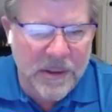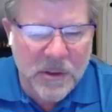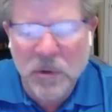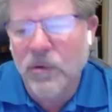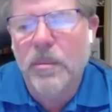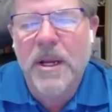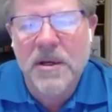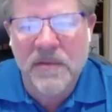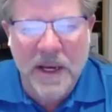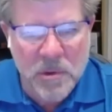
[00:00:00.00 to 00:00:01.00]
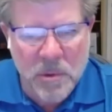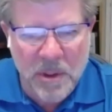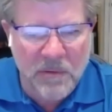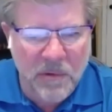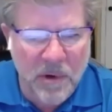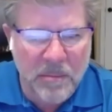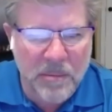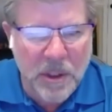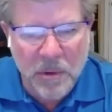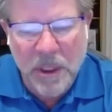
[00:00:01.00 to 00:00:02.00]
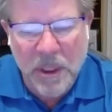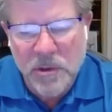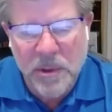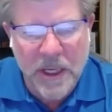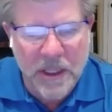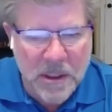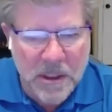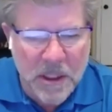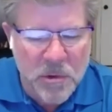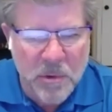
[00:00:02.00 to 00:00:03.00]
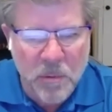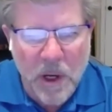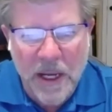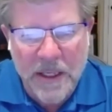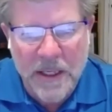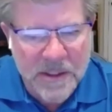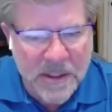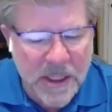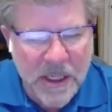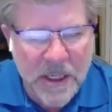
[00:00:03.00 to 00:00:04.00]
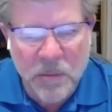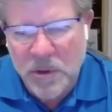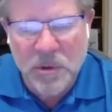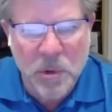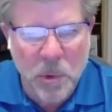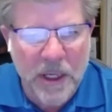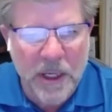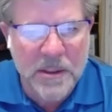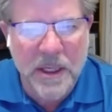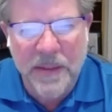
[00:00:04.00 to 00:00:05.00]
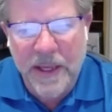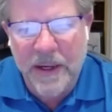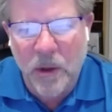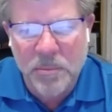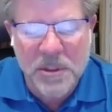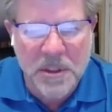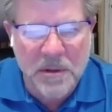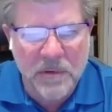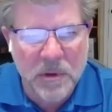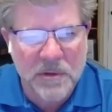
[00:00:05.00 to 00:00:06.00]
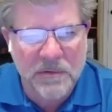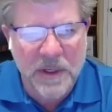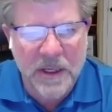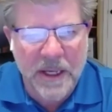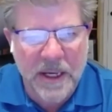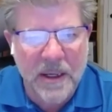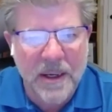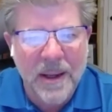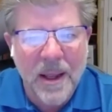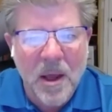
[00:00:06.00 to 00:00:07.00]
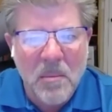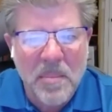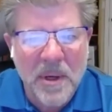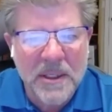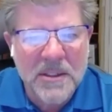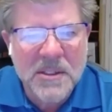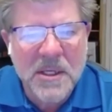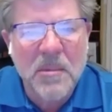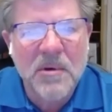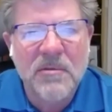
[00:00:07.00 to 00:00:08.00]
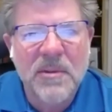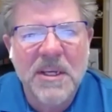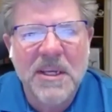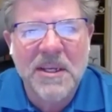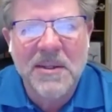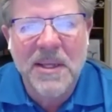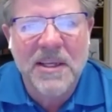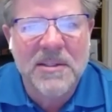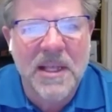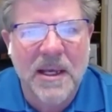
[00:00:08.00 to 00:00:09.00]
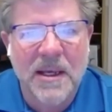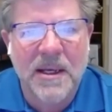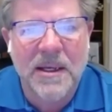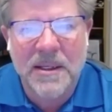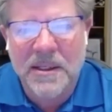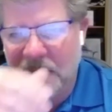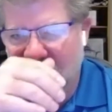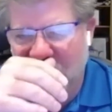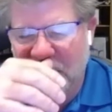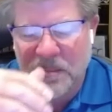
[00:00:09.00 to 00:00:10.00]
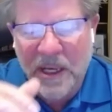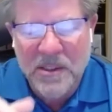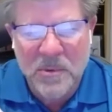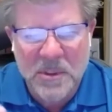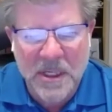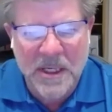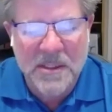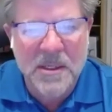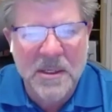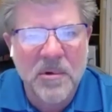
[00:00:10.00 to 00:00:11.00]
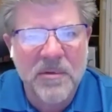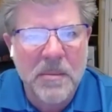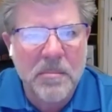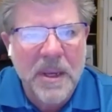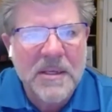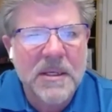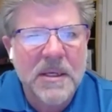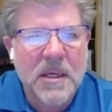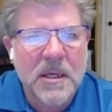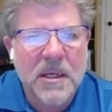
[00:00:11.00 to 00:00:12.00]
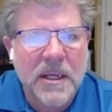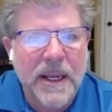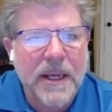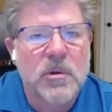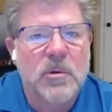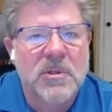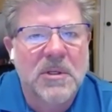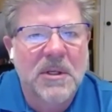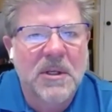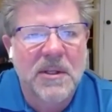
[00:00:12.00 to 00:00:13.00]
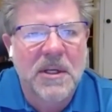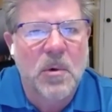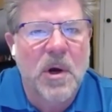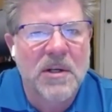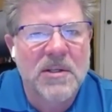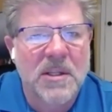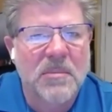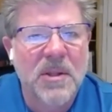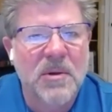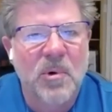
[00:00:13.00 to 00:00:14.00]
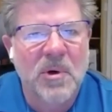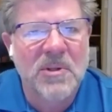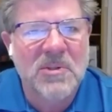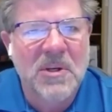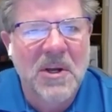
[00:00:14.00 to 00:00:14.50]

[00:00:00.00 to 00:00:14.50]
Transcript: server manufacturing from country X to country Y and Z, which is great, and that helped to diversify that. But some of the, as Spas was saying, some of the basic connectors that go onto the motherboards